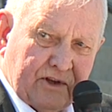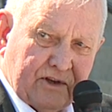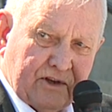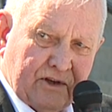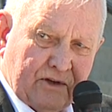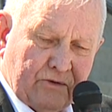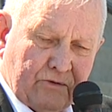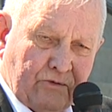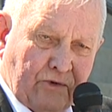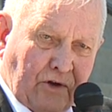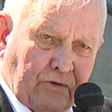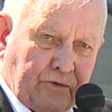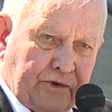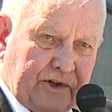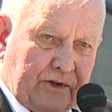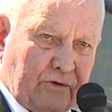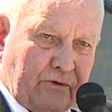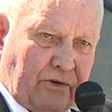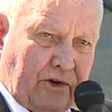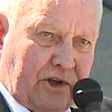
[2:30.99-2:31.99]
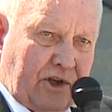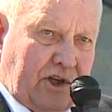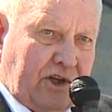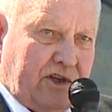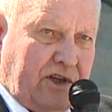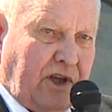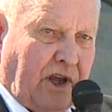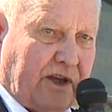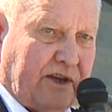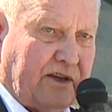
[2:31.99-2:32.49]
and what he
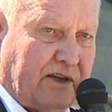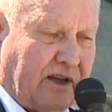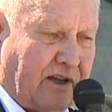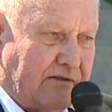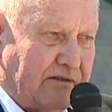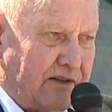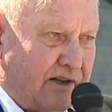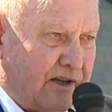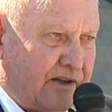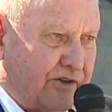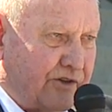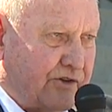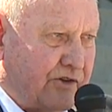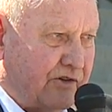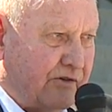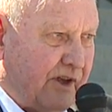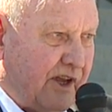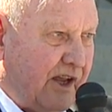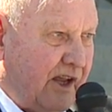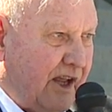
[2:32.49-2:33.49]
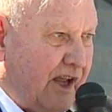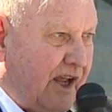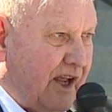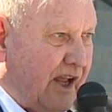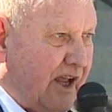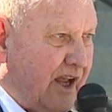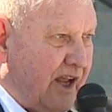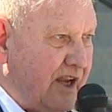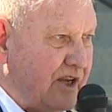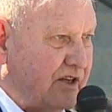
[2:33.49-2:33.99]
did, now listen to him,
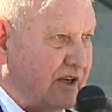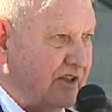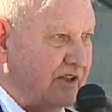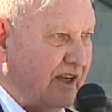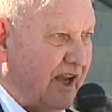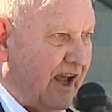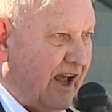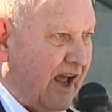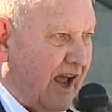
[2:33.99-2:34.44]
he says,